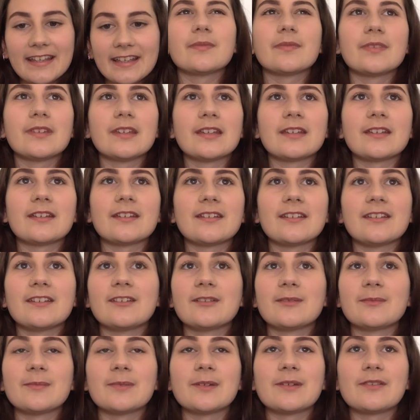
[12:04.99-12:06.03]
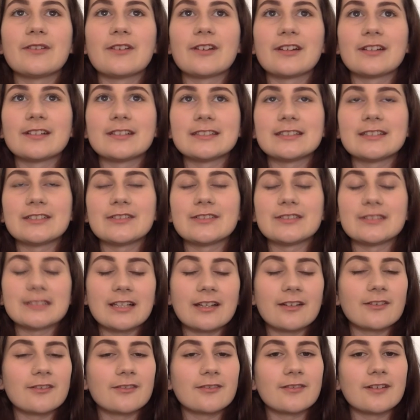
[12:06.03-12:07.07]
You can be very
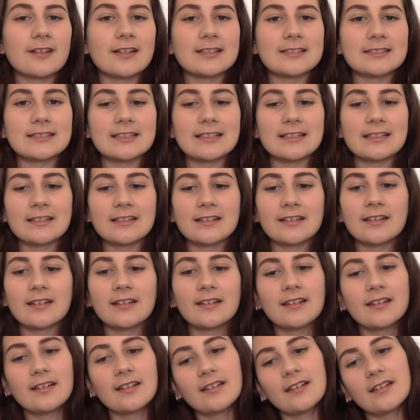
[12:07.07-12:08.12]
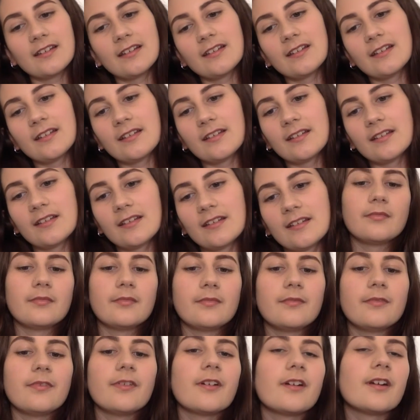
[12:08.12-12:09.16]
self-sacrificing,
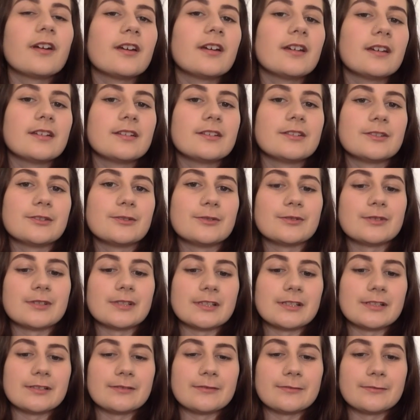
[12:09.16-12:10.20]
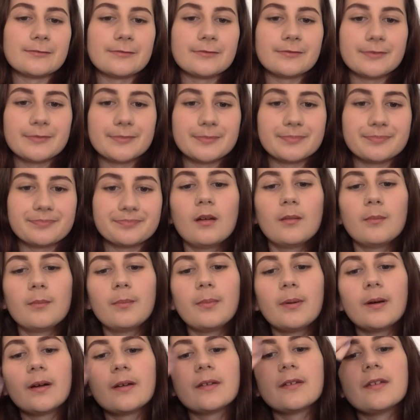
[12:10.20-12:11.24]
very intuitive,
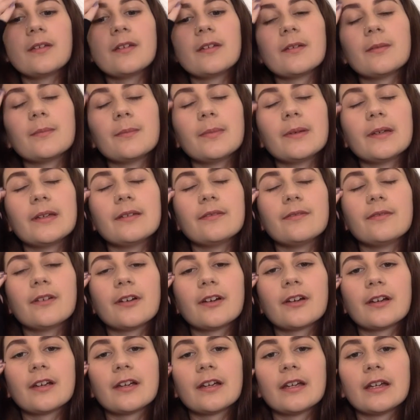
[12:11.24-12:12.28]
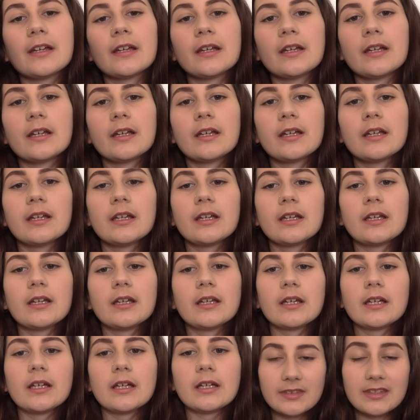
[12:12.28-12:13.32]
but you can be very
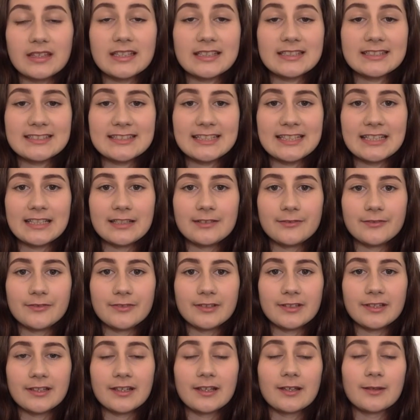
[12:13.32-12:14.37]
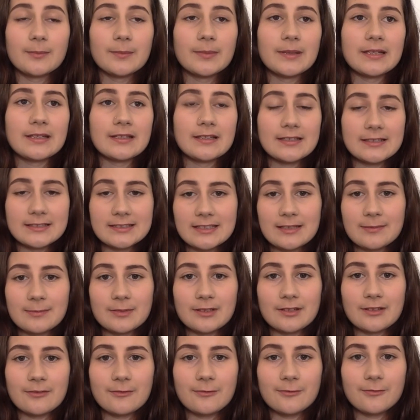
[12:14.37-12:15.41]
deceived and can be
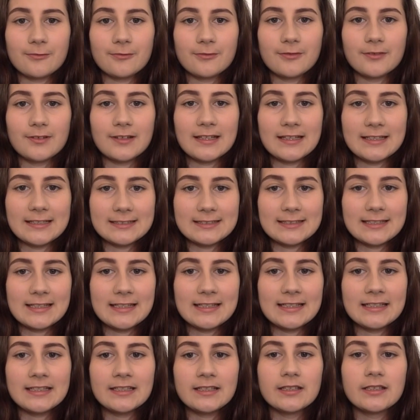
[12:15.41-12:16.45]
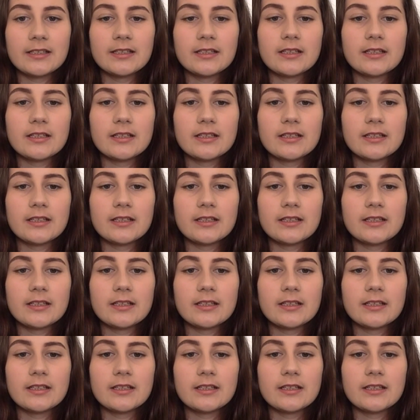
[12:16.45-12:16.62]
deceptive easily,